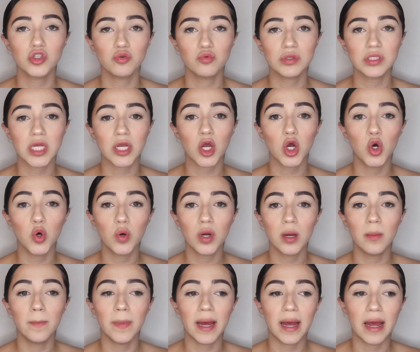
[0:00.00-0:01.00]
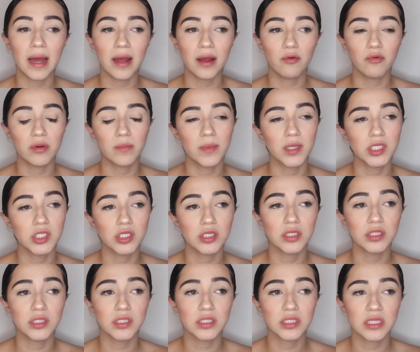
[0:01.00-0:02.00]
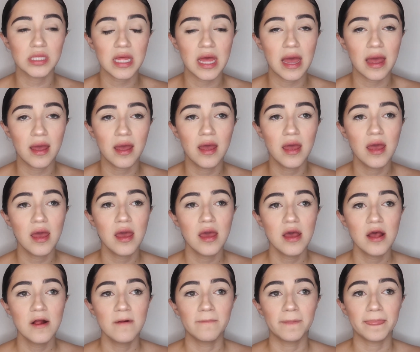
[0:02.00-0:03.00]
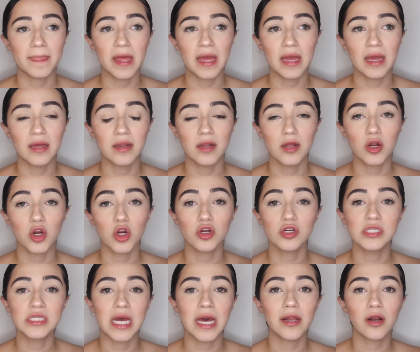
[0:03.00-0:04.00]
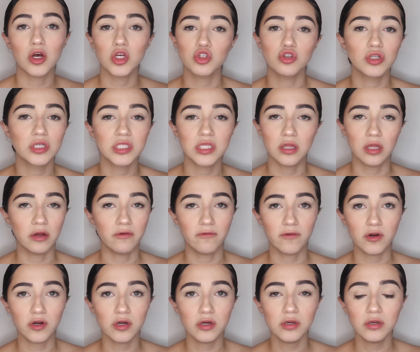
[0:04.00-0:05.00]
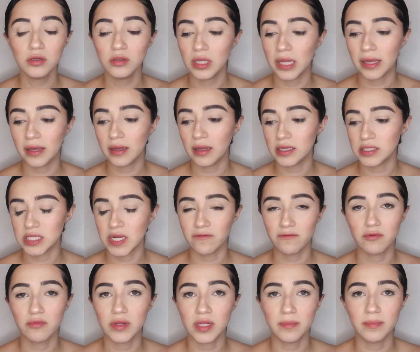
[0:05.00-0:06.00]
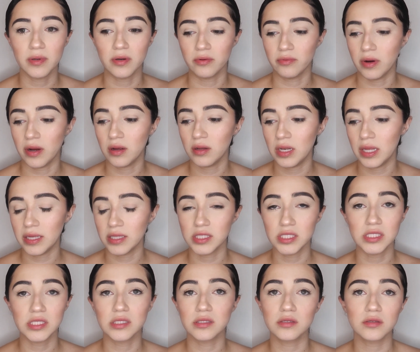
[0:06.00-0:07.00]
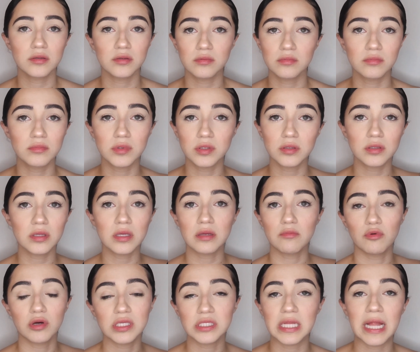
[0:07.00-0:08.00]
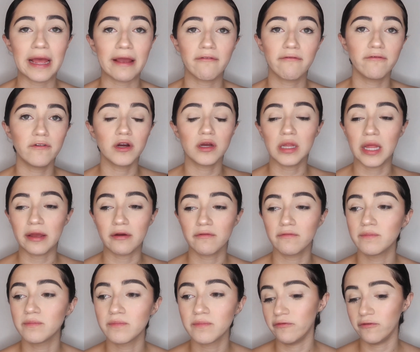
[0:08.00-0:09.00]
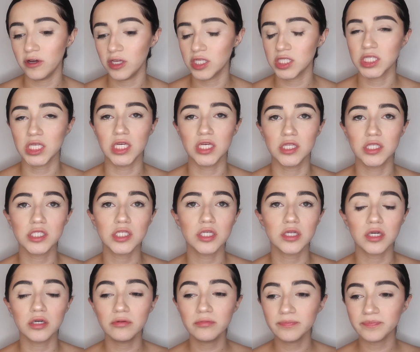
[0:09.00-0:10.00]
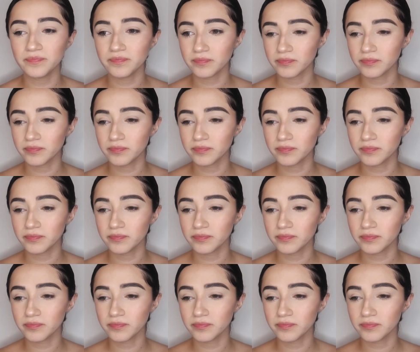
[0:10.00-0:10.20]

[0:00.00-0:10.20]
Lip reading: was like, oh, come back, we miss you, this and that. And her dad also doesn't look for her, like, has never really been around, like, was like for like kids, you know.